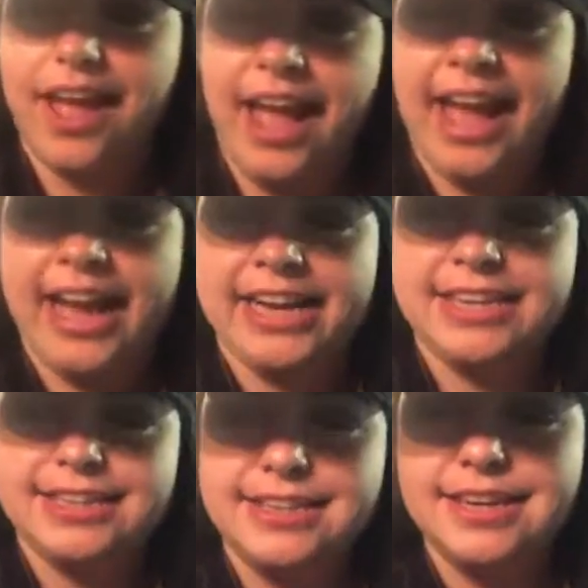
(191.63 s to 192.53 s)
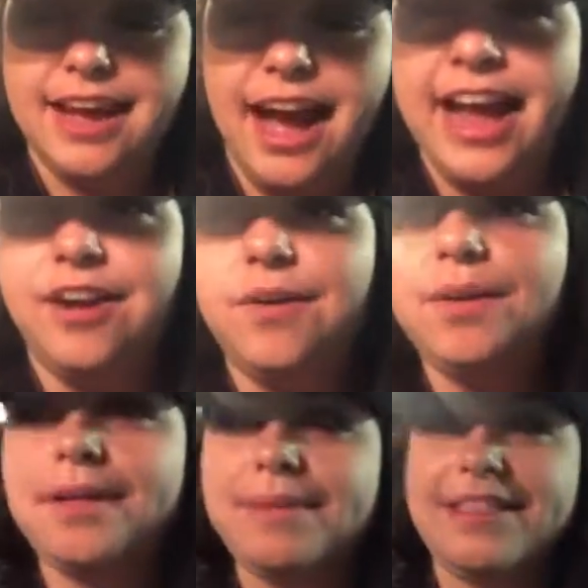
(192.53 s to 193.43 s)
but
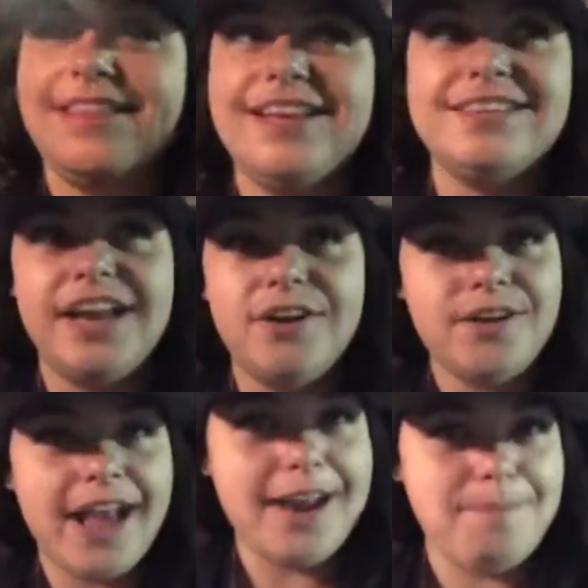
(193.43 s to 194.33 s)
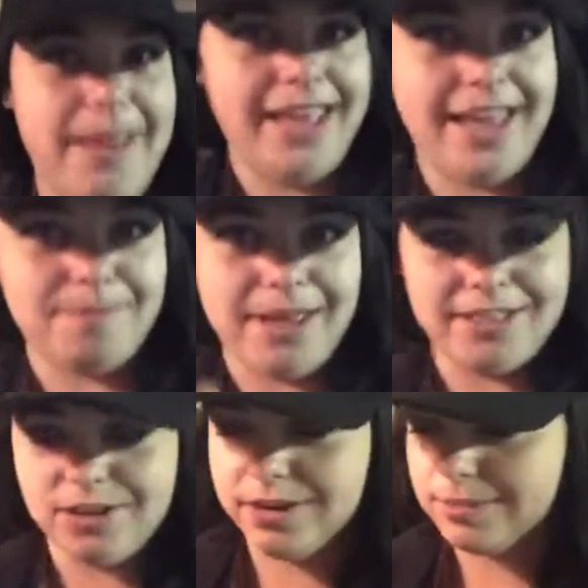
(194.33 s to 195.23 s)
the thing is I don't know how to make it make
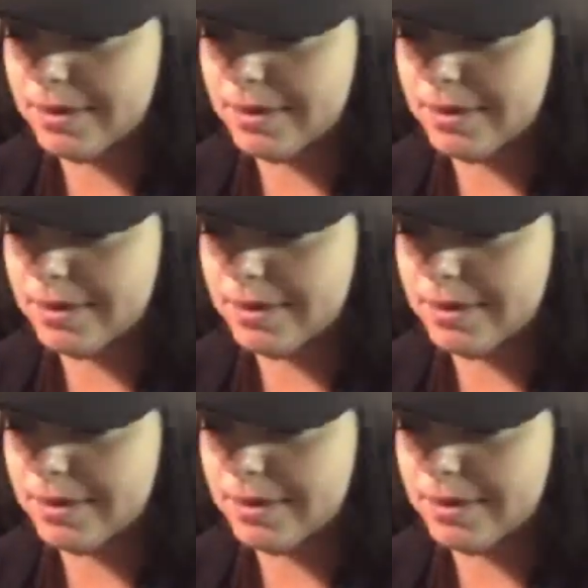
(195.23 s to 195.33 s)
the noise,